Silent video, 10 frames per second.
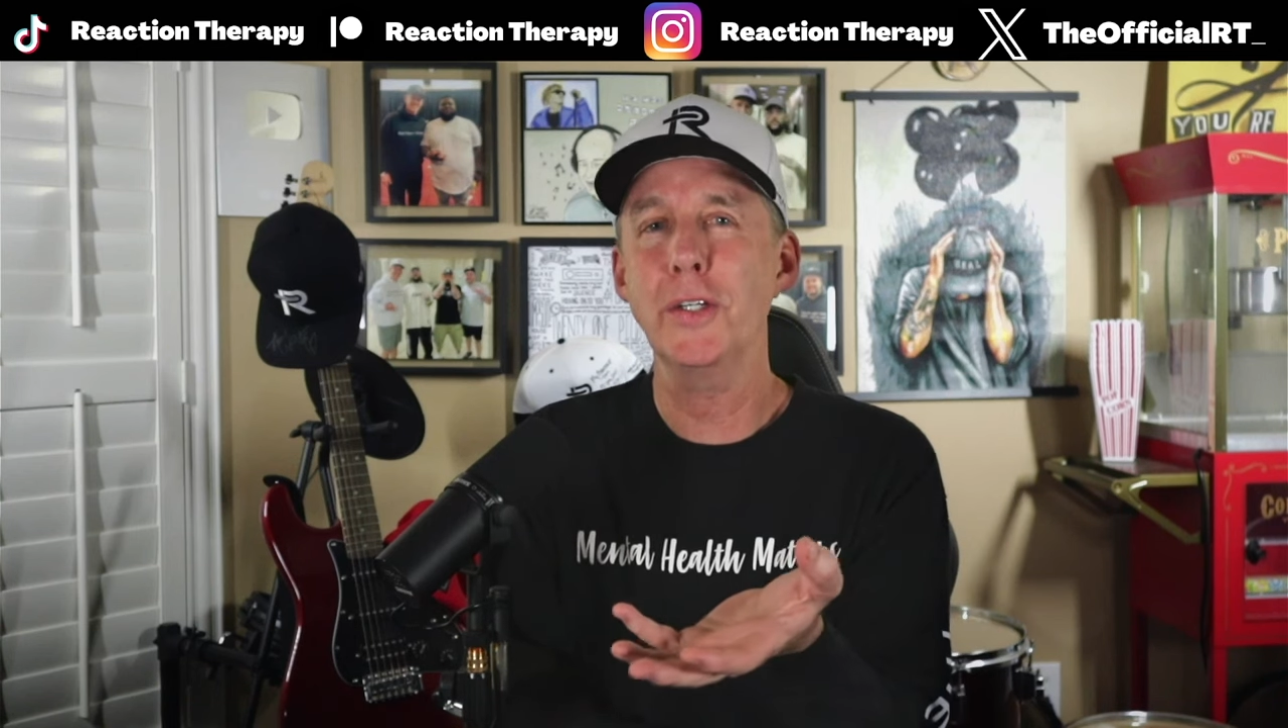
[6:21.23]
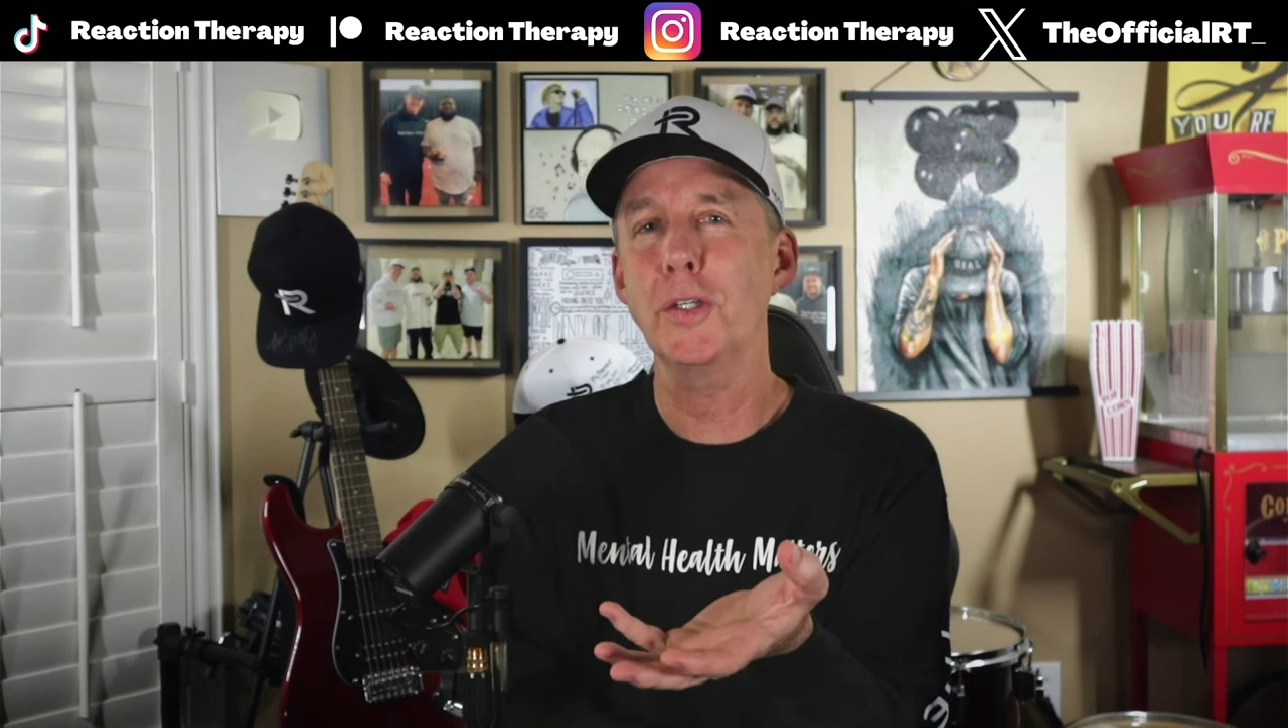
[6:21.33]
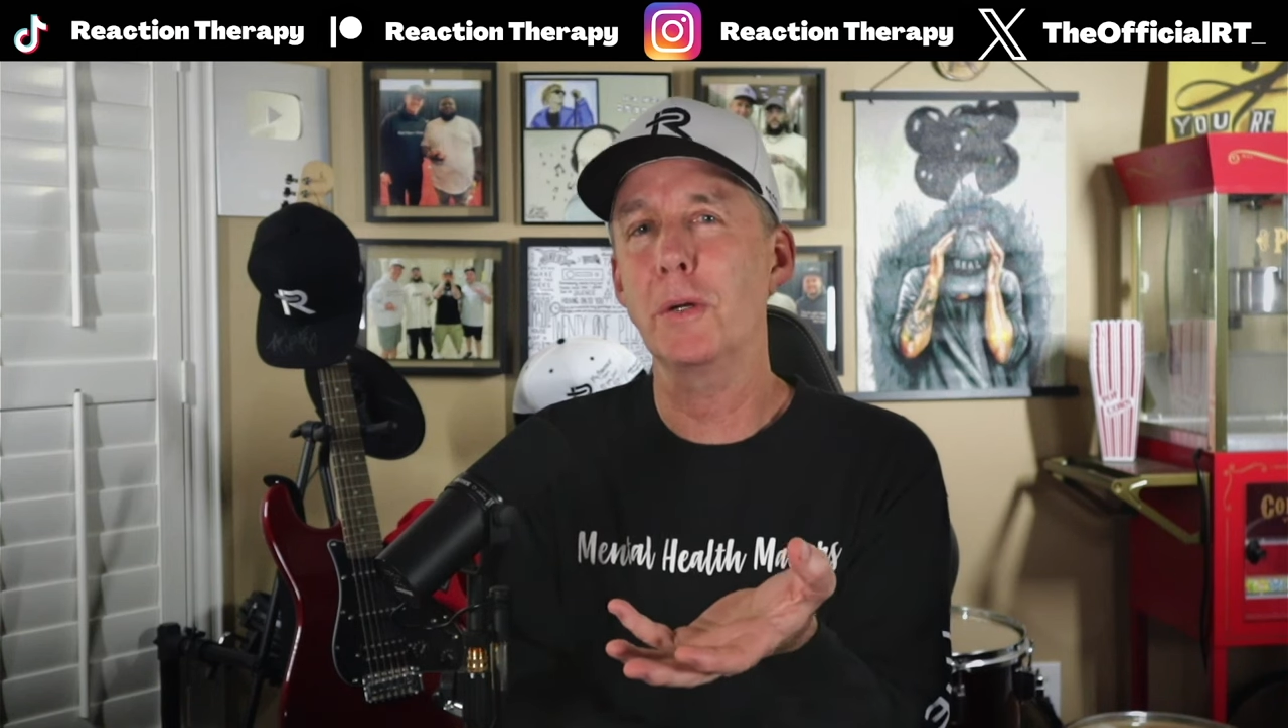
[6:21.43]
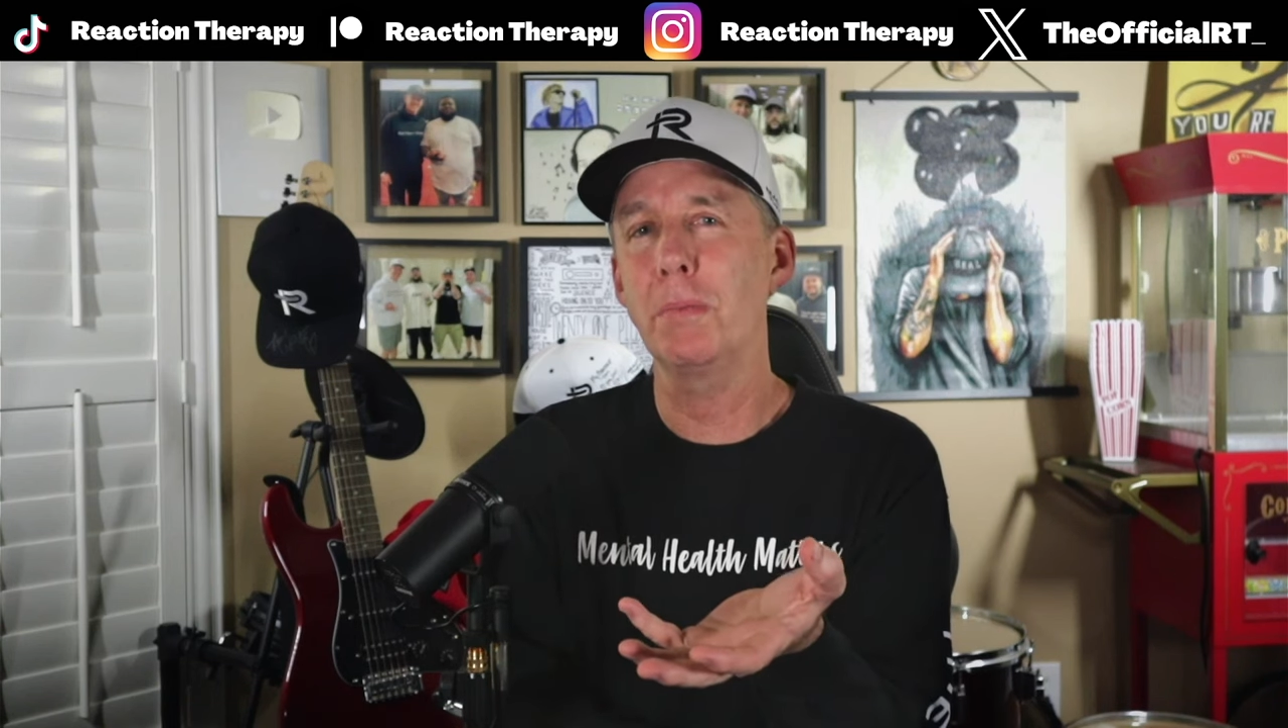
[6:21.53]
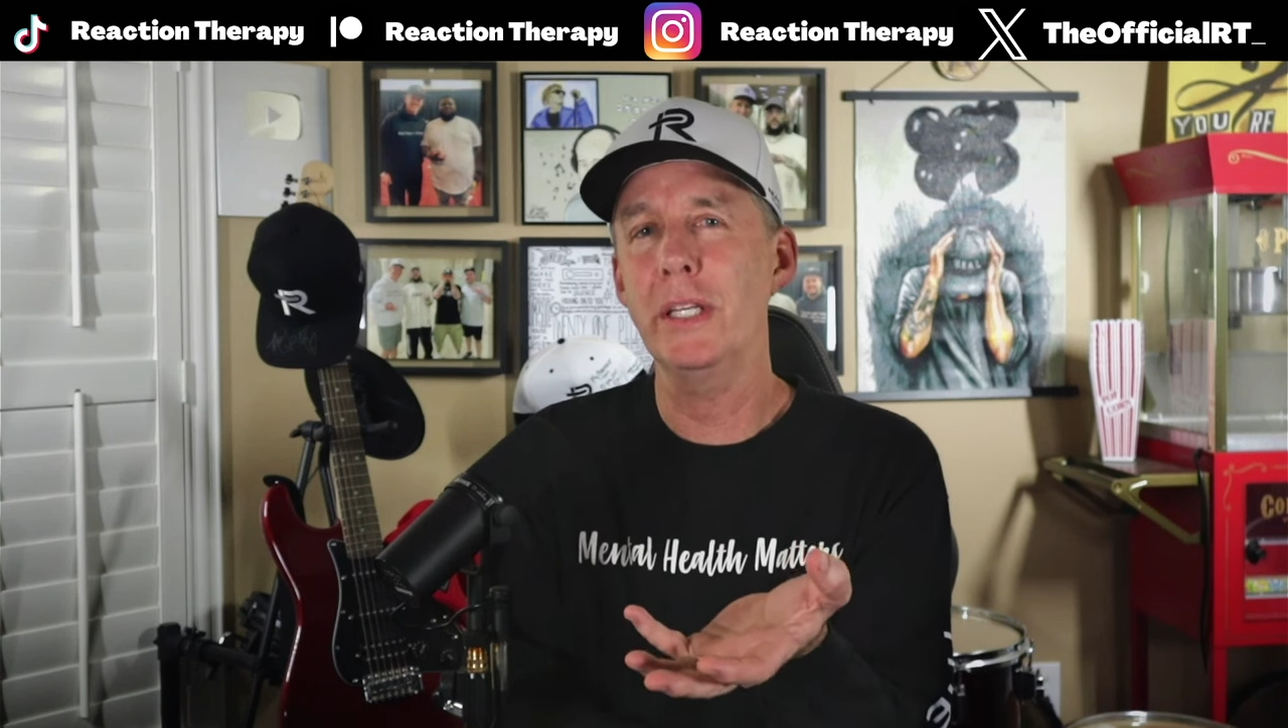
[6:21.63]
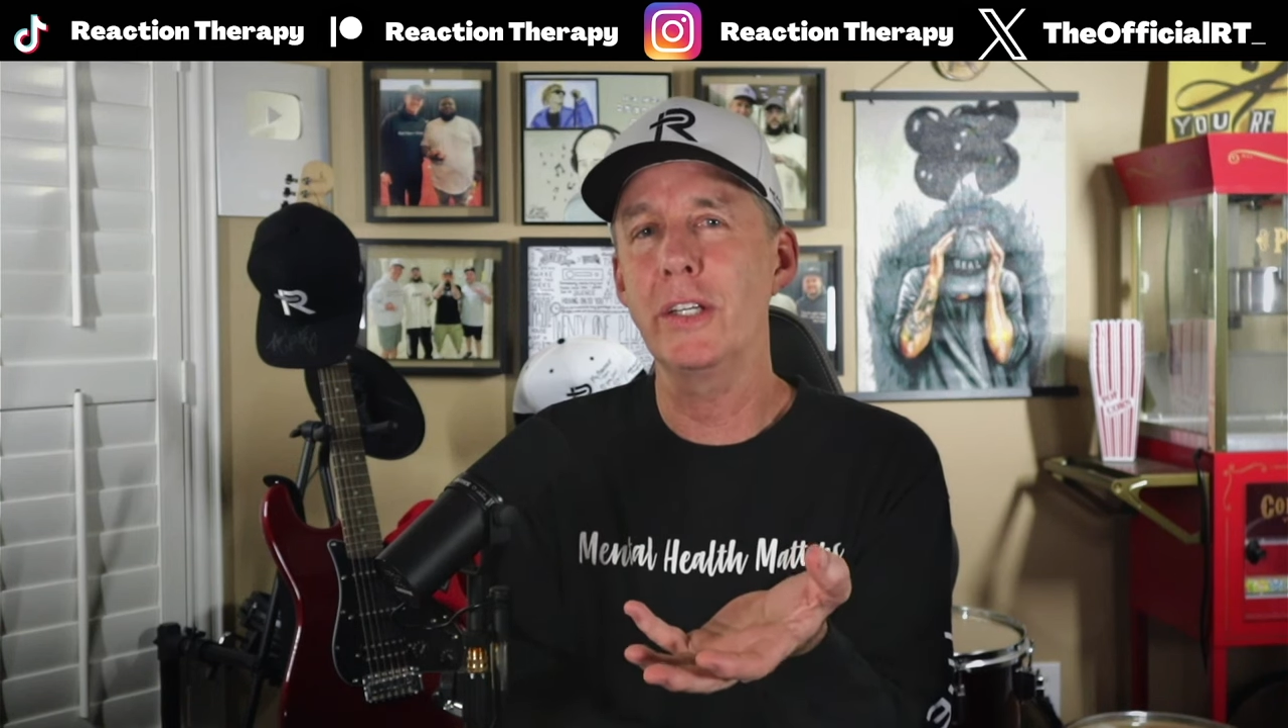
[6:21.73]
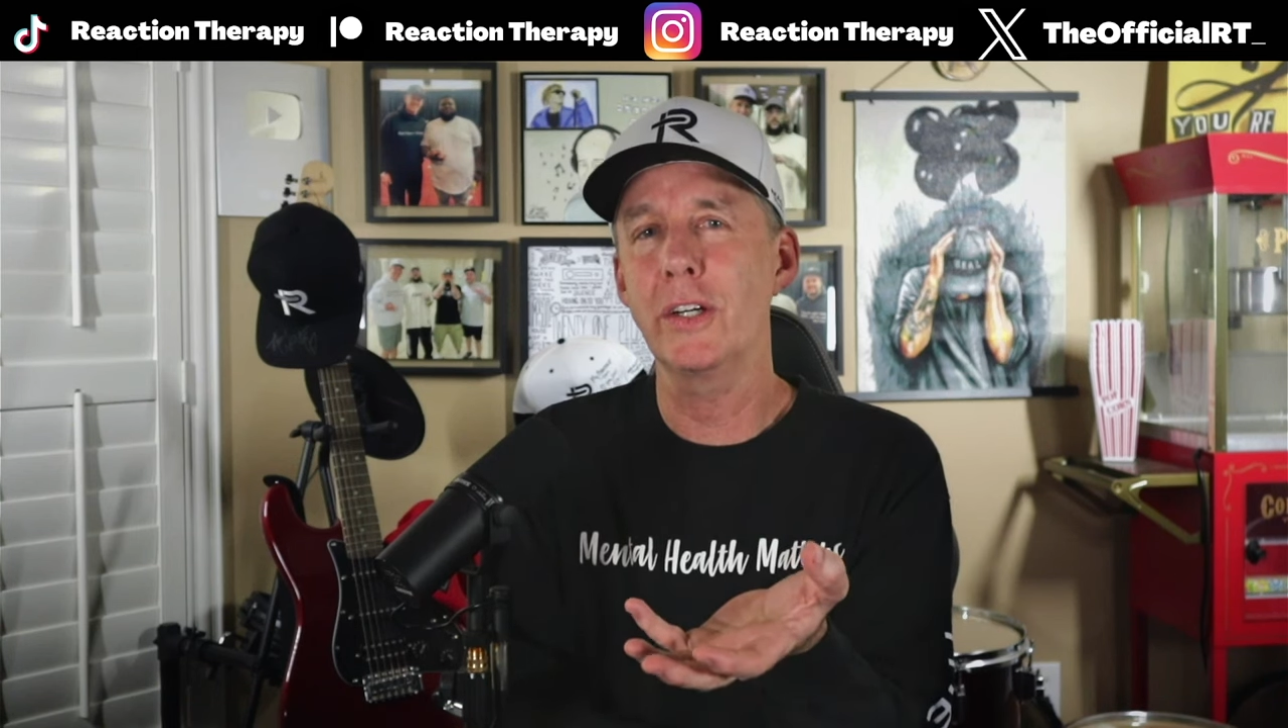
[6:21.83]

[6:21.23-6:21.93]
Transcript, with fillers: your opinion